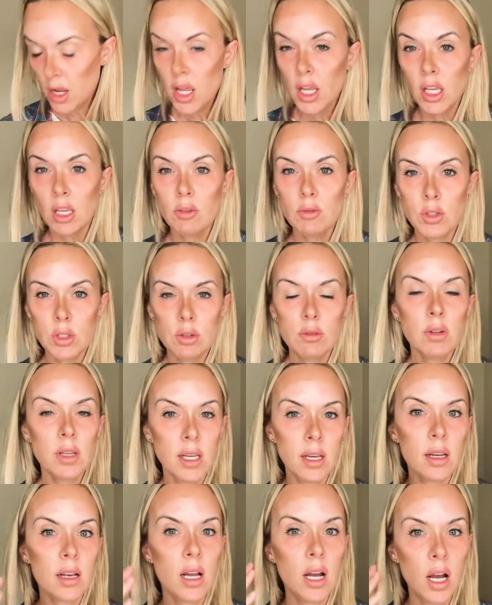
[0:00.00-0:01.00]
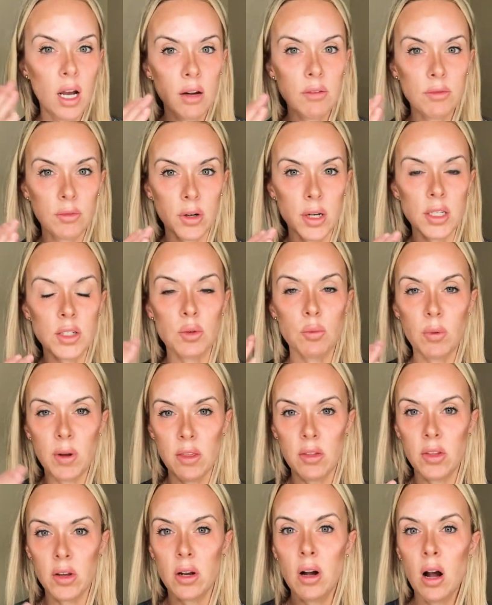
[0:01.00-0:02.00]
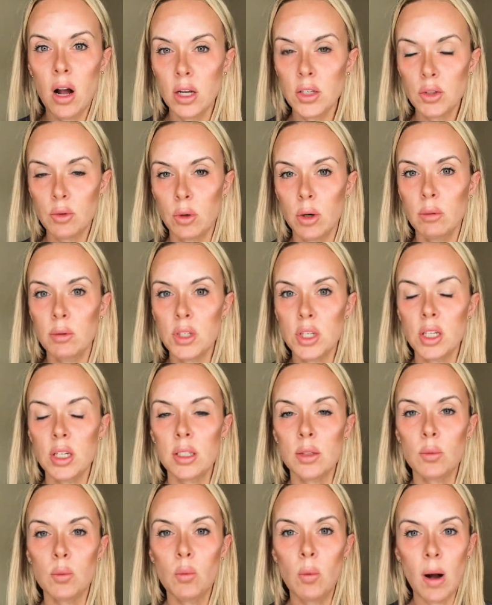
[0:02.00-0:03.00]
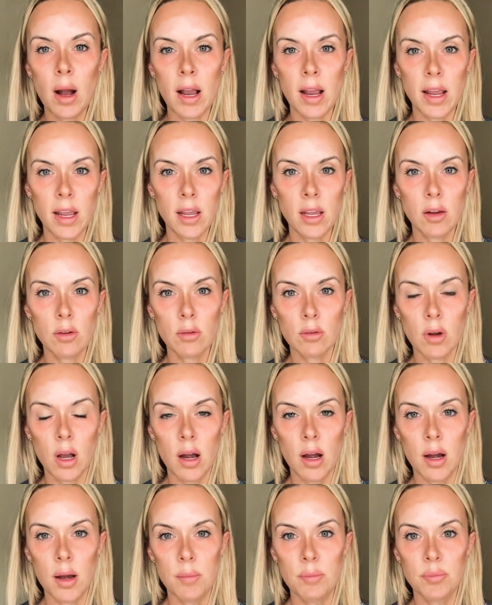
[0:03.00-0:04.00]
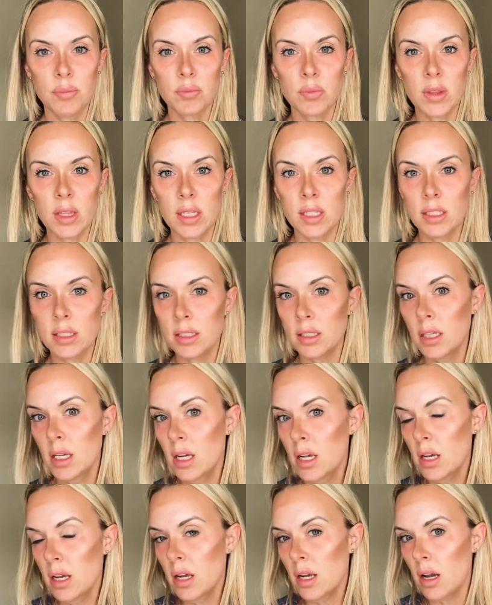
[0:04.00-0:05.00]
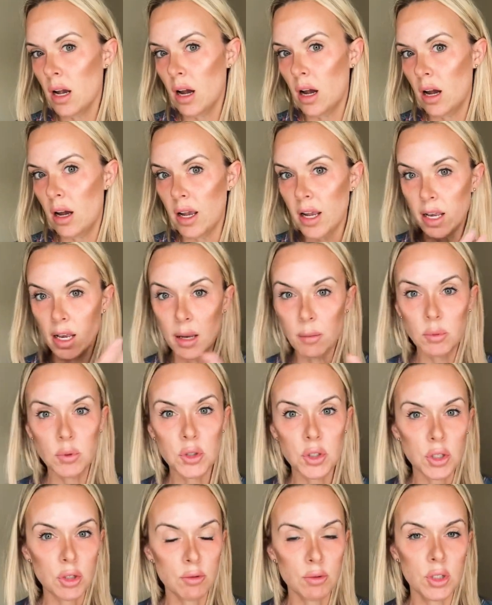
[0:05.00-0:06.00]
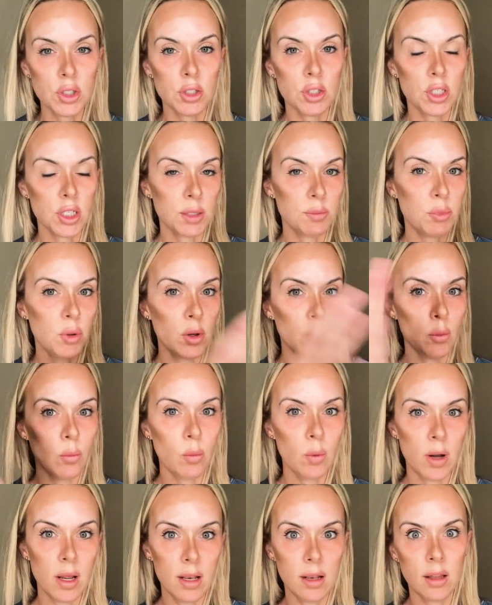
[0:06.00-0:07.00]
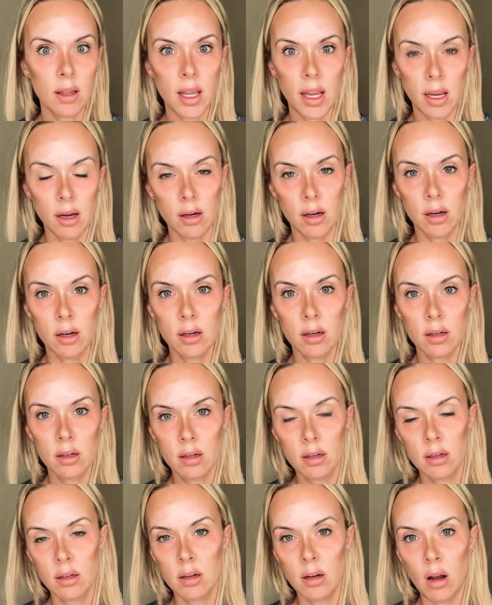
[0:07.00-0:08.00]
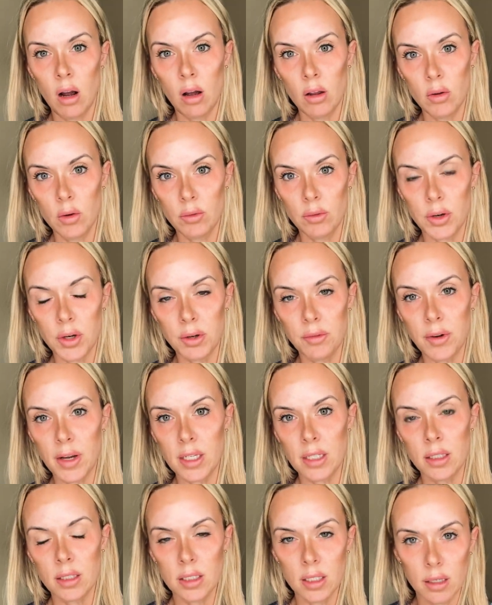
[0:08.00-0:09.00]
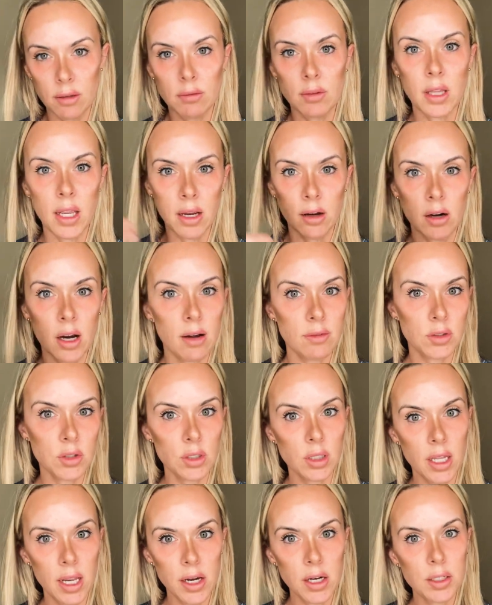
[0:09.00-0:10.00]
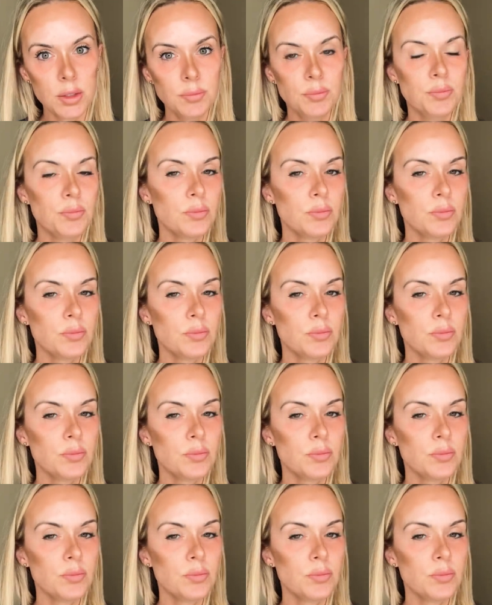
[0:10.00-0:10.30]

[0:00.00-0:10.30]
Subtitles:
You do get coverage with the contour, which is why this enables you to just put 1 layer all over your face instead of layer after layer.